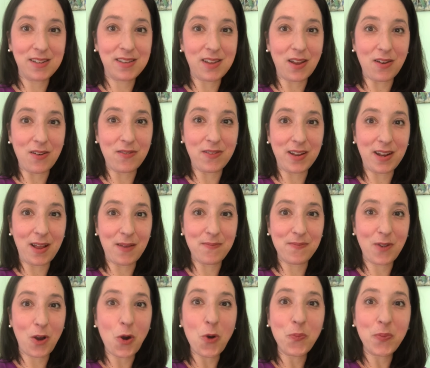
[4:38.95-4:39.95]
So, and I'm
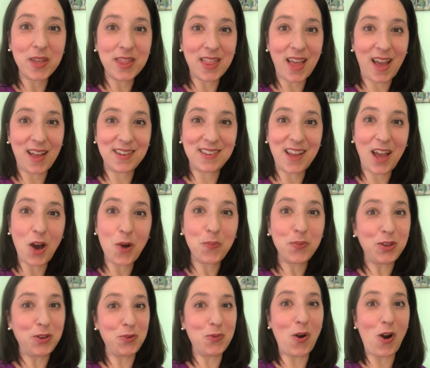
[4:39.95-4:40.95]
hoping that to
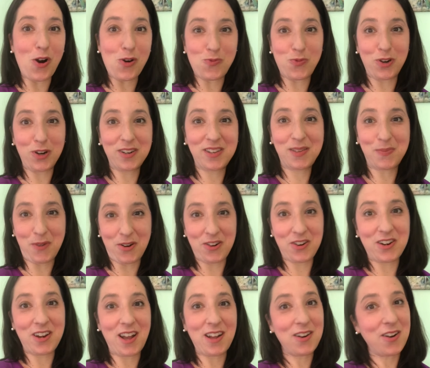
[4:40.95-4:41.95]
help you all work
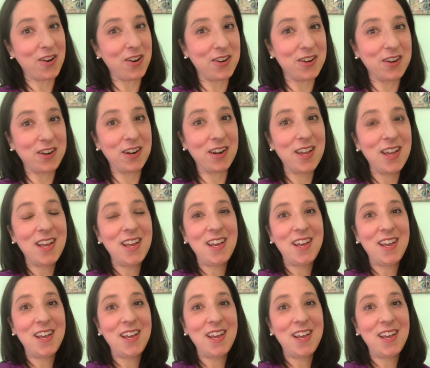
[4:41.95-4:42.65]
smarter, not harder,